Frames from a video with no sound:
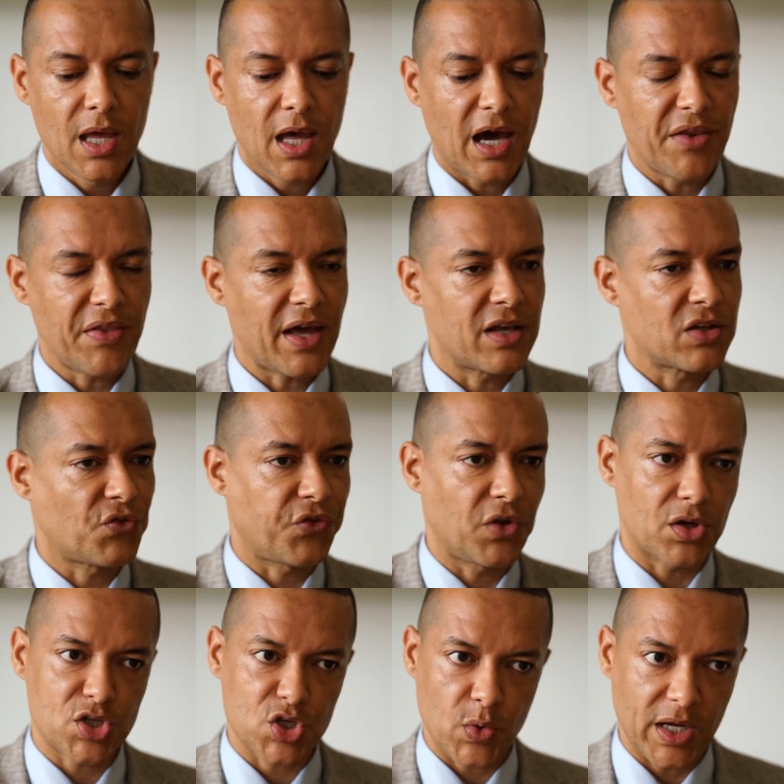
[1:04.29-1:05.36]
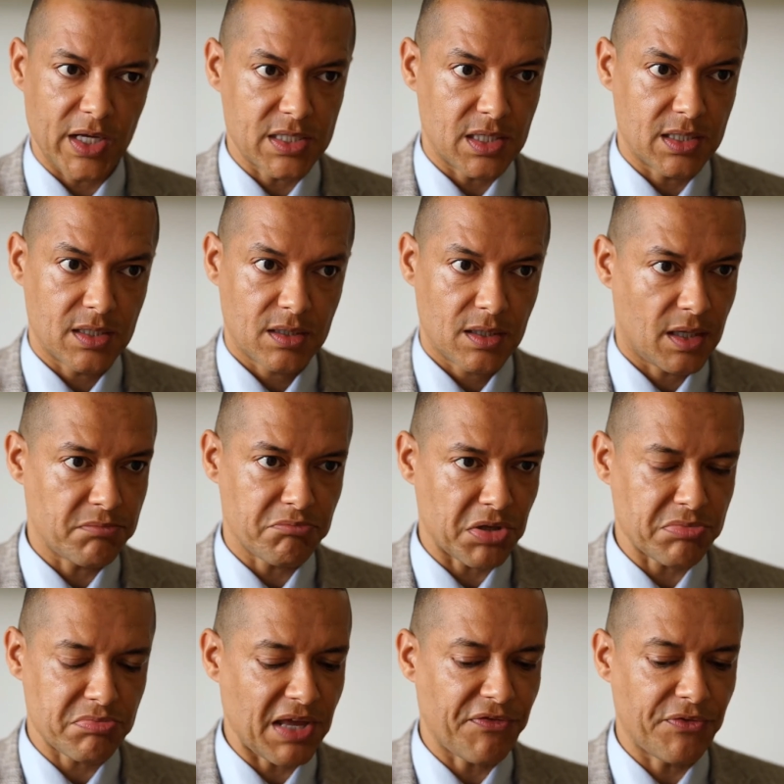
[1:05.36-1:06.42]
And that has fluctuated,
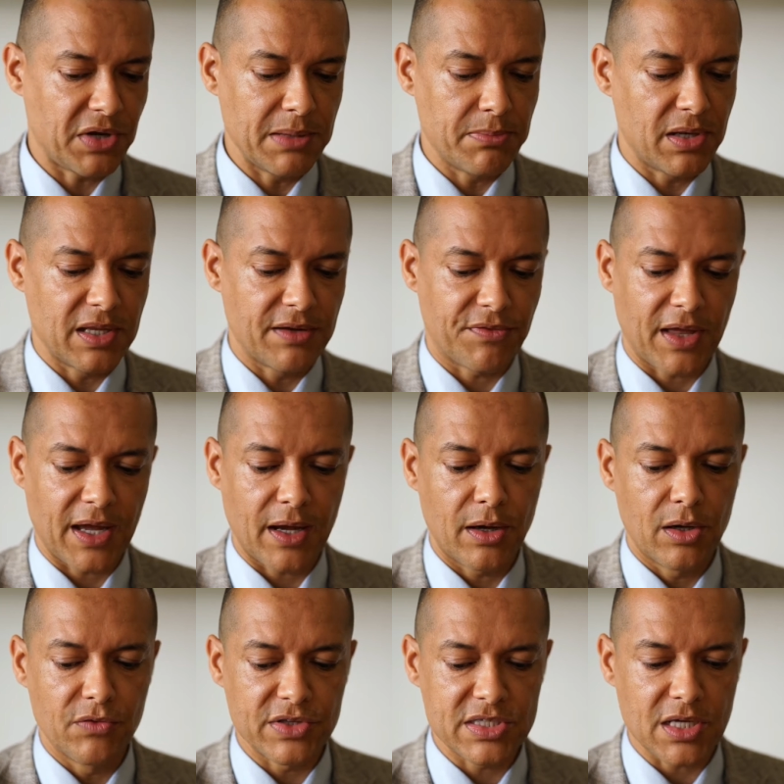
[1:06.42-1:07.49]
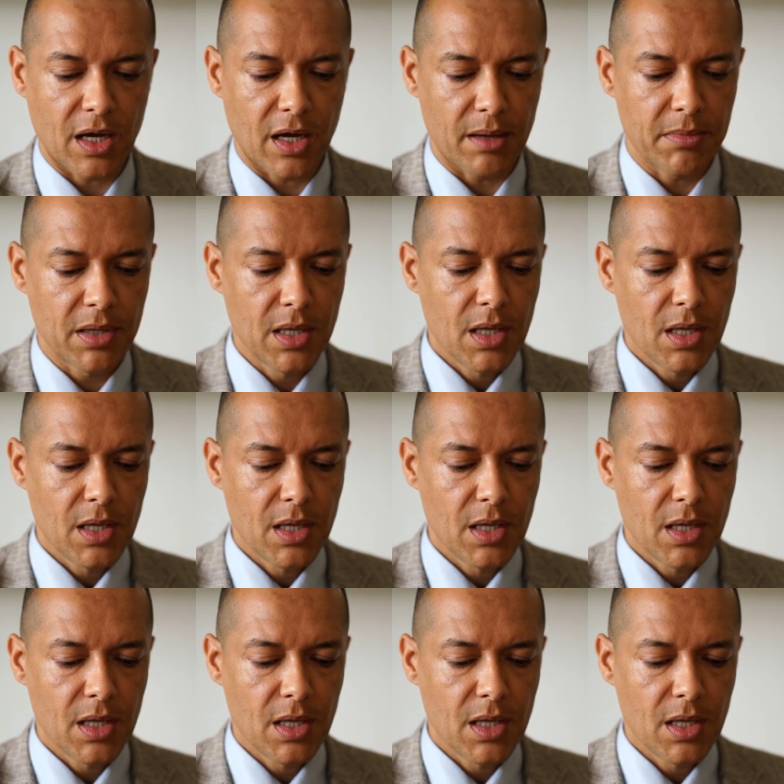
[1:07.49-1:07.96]
but definitely believe that over time.